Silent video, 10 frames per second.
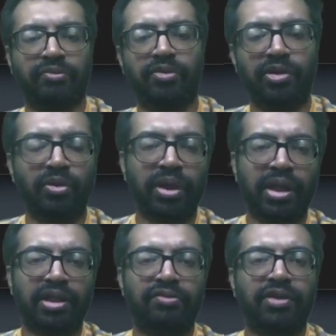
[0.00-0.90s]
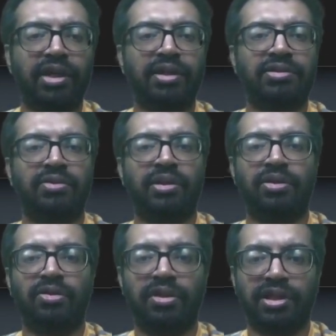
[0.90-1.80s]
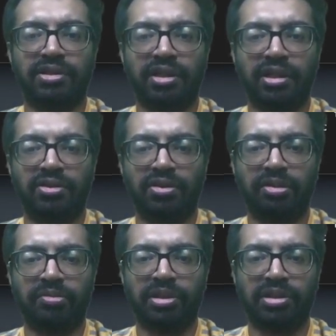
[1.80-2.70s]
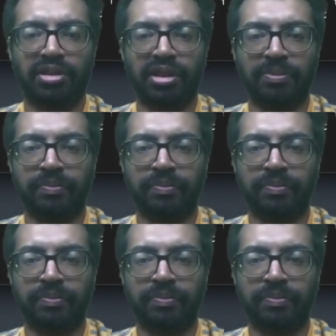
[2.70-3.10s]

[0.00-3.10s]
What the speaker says: We were looking at the file student.txt, right? So let me just see.